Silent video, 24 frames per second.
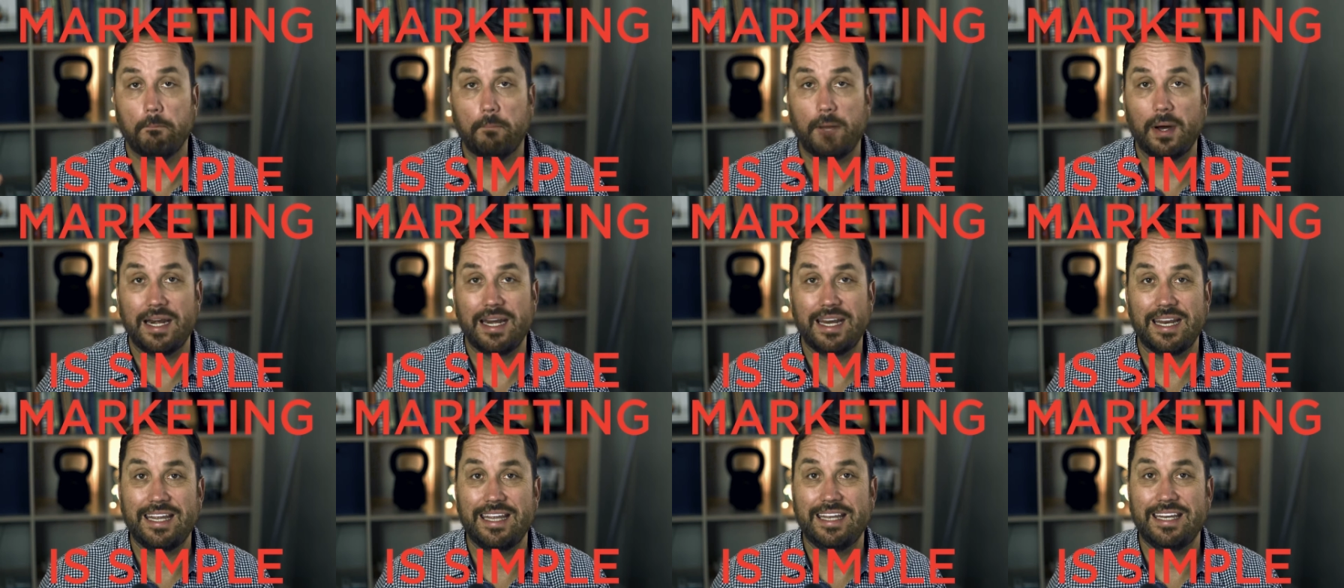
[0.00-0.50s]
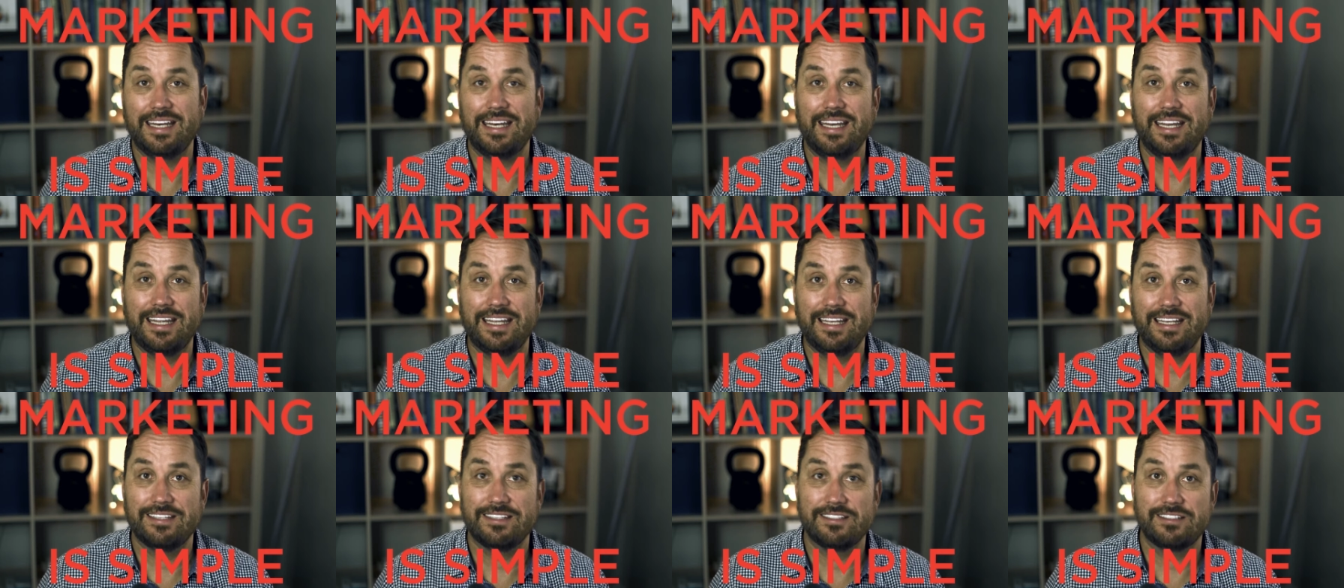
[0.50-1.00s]
but
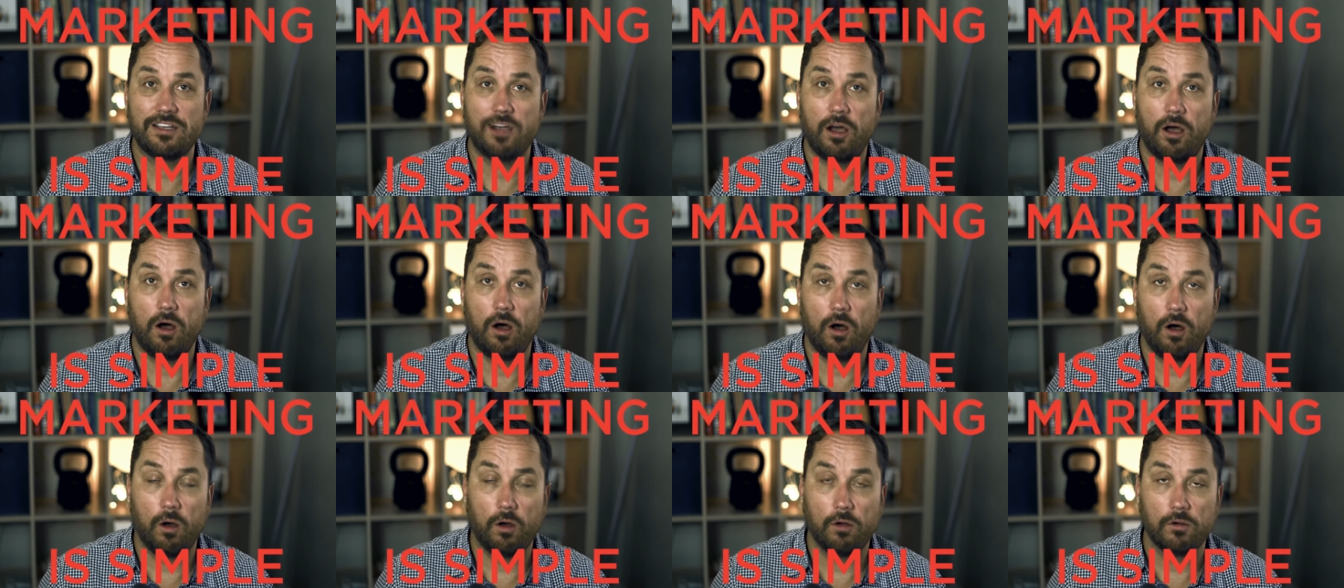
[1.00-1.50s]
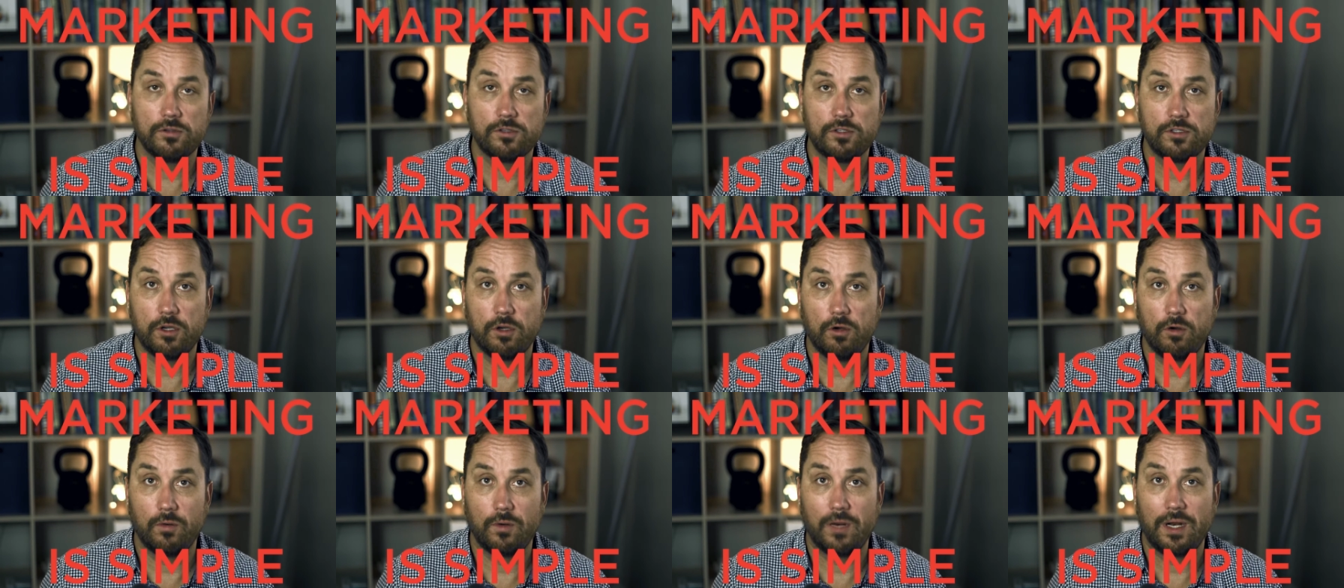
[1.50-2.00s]
it is
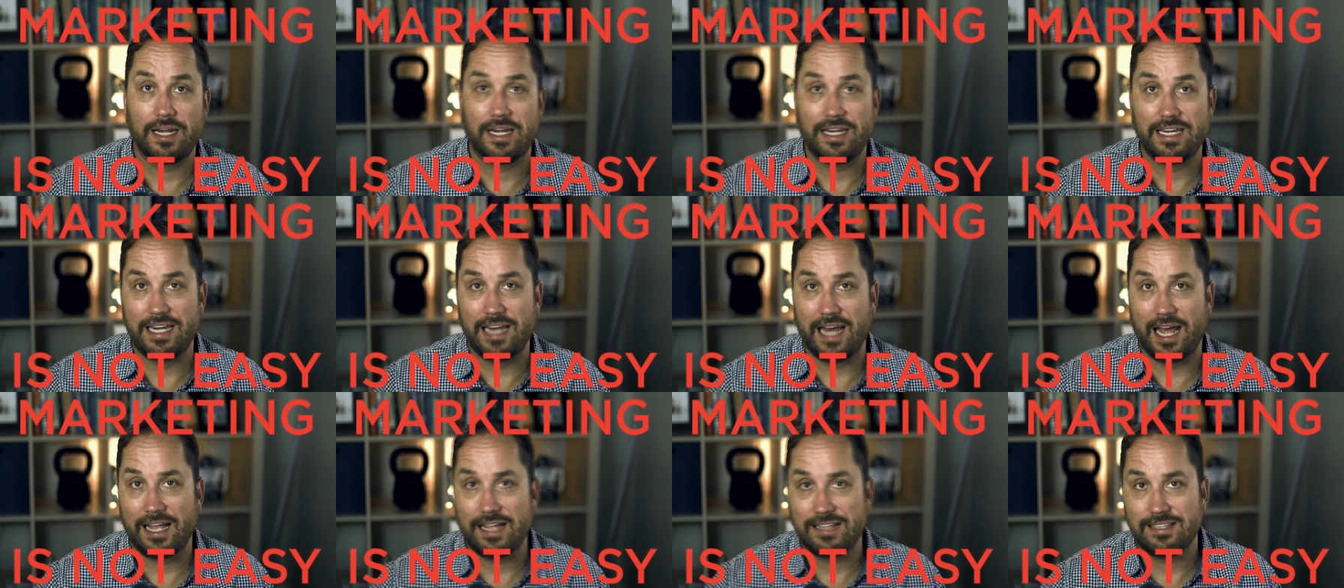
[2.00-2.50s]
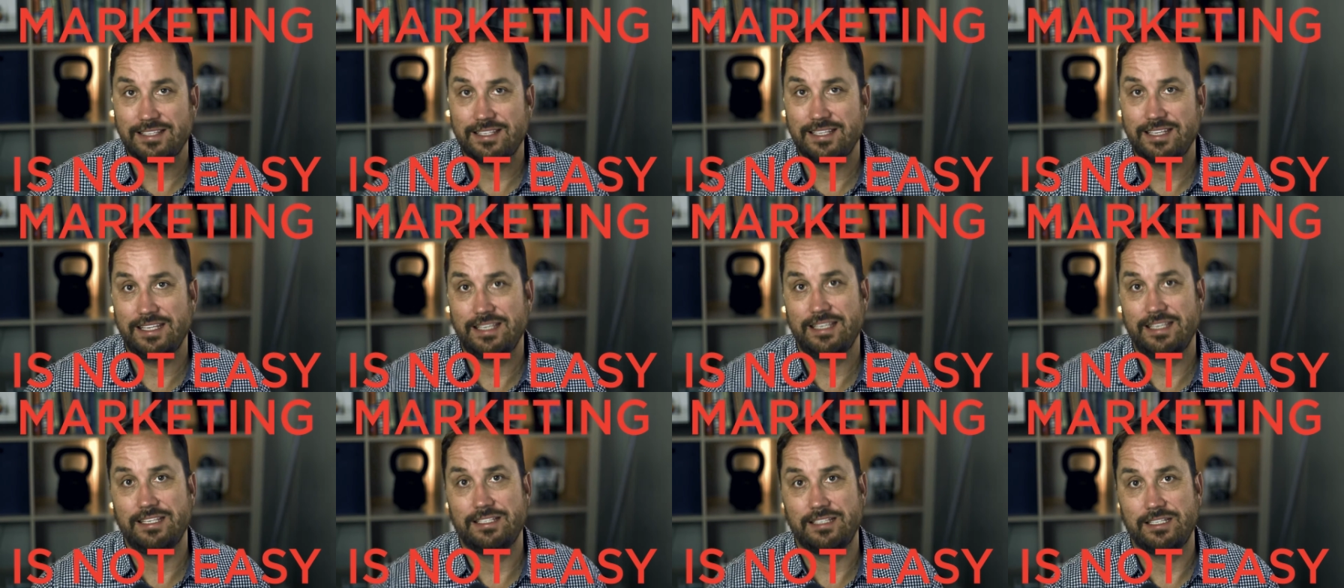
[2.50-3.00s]
also not
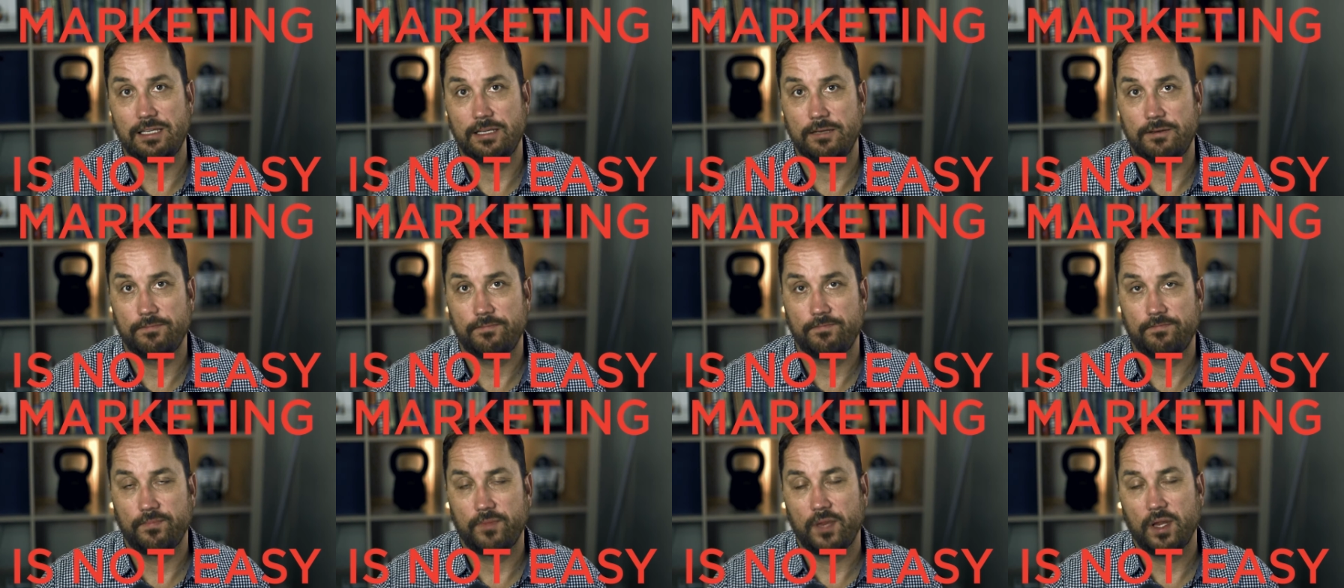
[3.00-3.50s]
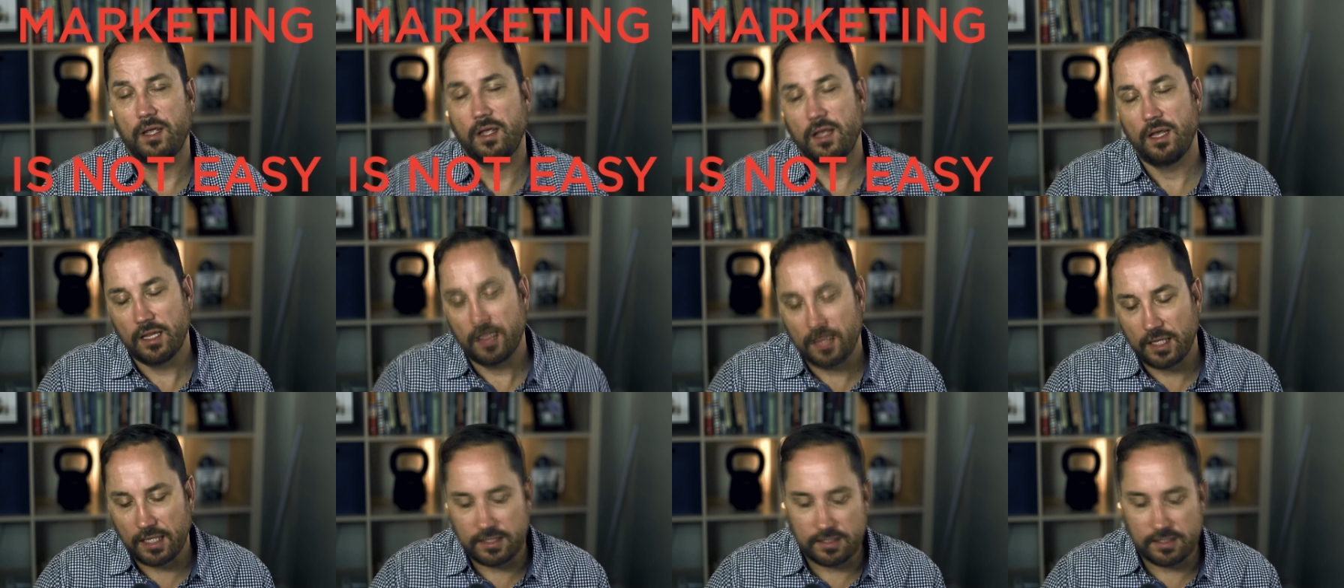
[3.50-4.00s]
easy.
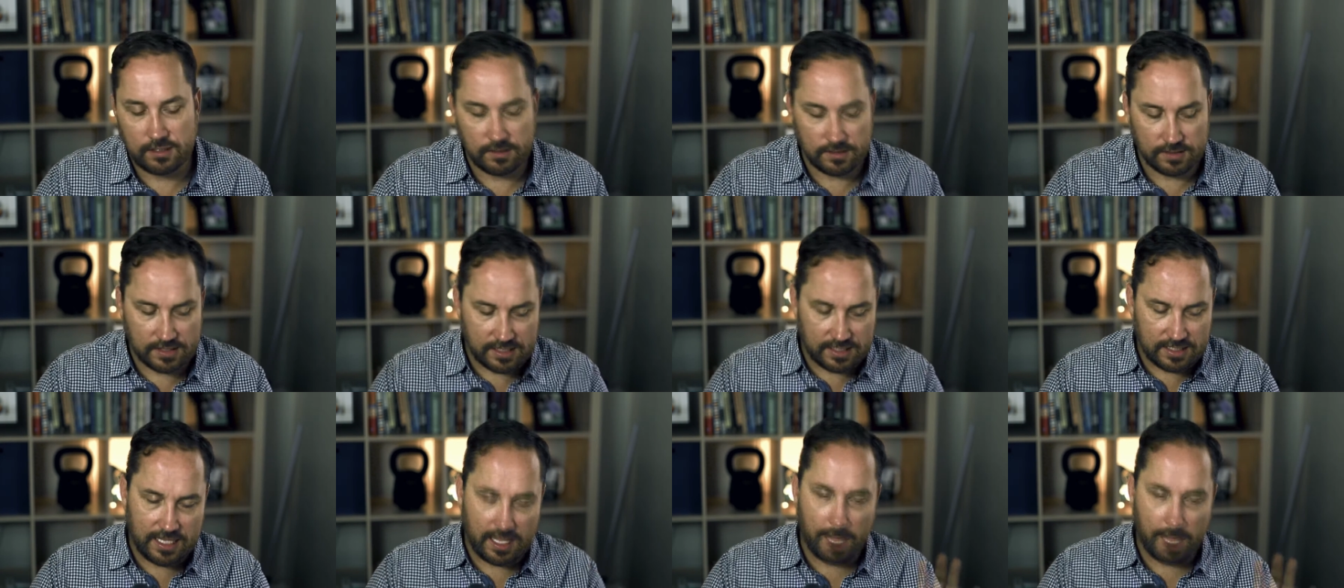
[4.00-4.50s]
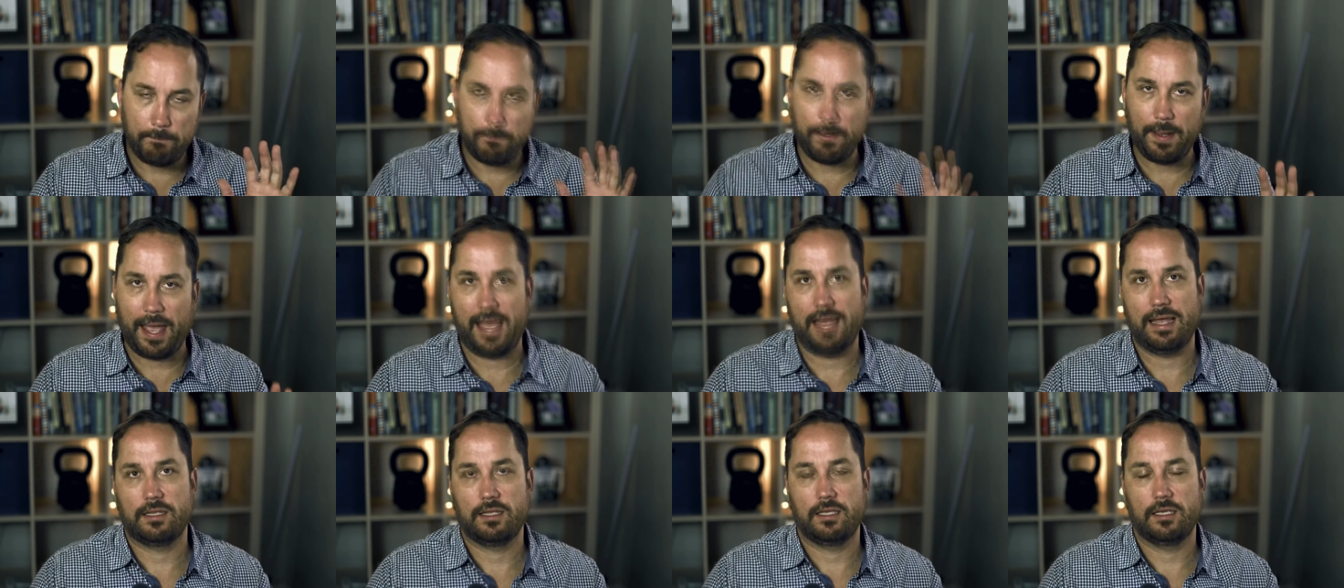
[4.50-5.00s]
Let's step
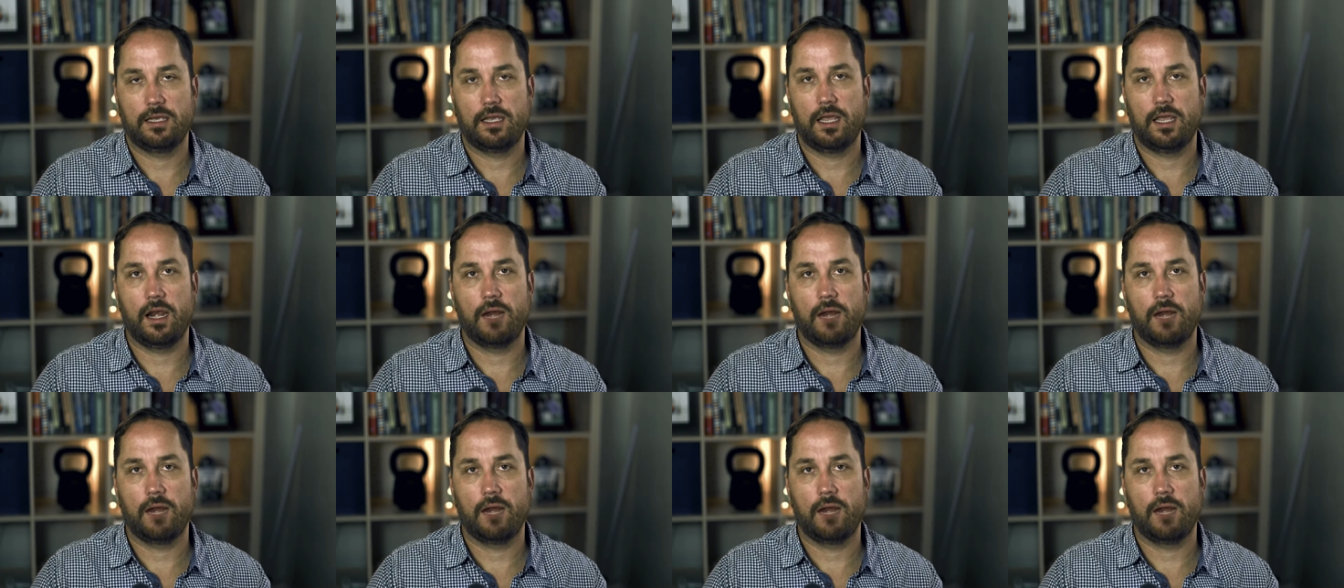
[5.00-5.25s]
back.